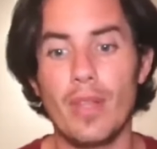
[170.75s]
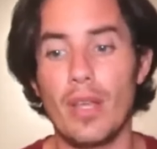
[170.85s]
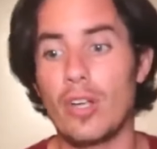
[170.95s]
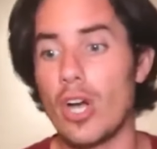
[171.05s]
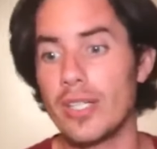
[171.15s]

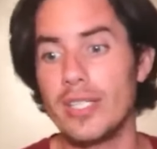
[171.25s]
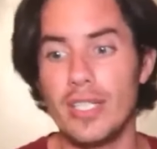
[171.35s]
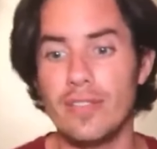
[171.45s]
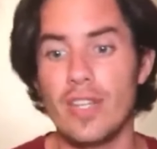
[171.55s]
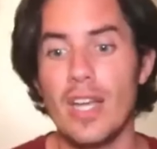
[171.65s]

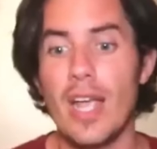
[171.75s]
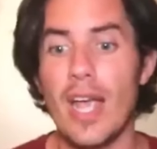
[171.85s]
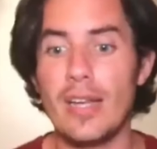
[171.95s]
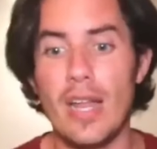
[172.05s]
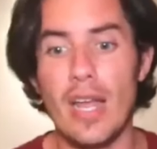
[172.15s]
cognitive
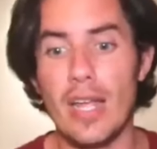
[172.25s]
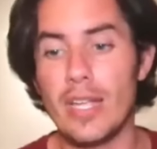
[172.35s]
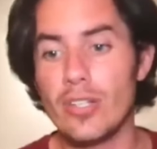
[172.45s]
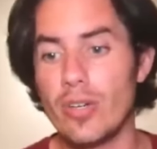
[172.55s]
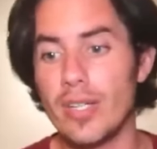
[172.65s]
and
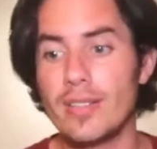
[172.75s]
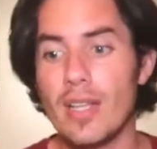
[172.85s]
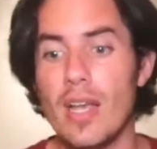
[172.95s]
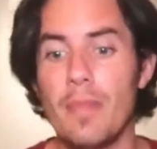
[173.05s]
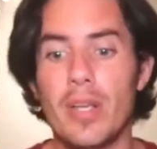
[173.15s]
ignorance,
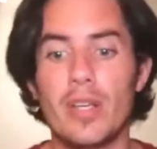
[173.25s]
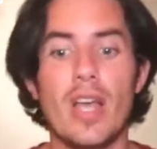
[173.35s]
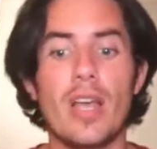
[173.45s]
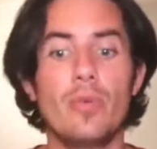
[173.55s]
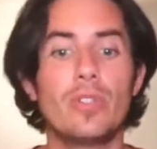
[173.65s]
because
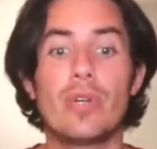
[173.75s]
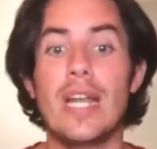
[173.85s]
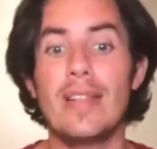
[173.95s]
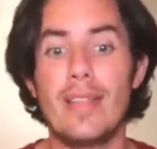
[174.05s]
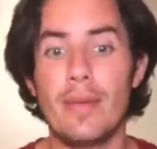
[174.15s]
I would
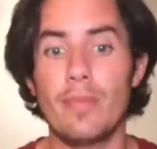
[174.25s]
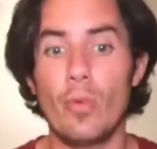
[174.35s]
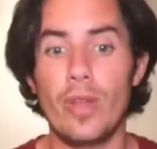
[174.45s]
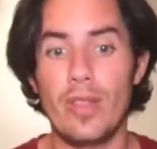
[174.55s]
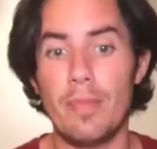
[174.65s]
relate
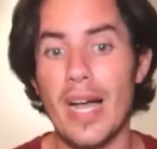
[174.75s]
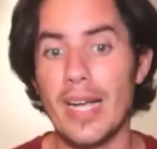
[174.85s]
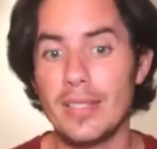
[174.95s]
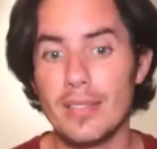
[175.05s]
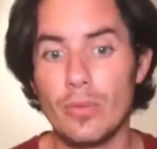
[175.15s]
them with the
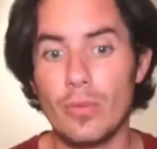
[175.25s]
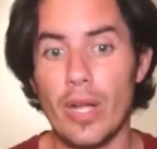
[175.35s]
mind.